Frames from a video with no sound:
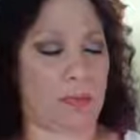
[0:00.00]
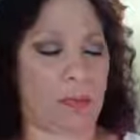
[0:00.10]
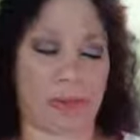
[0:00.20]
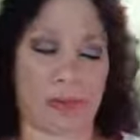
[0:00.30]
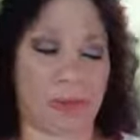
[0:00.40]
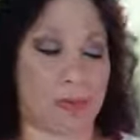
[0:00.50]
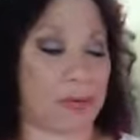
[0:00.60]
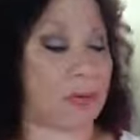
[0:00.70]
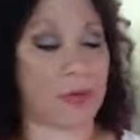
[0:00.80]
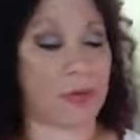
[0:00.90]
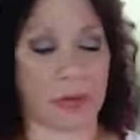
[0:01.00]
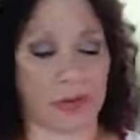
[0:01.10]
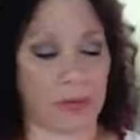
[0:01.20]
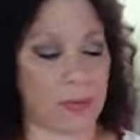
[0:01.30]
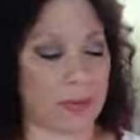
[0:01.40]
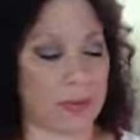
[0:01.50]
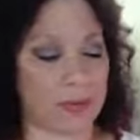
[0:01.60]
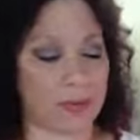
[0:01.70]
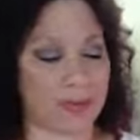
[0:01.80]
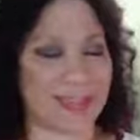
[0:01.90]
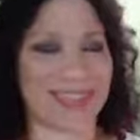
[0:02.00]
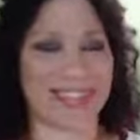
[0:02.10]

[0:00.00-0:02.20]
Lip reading: But I'm going to do it anyways.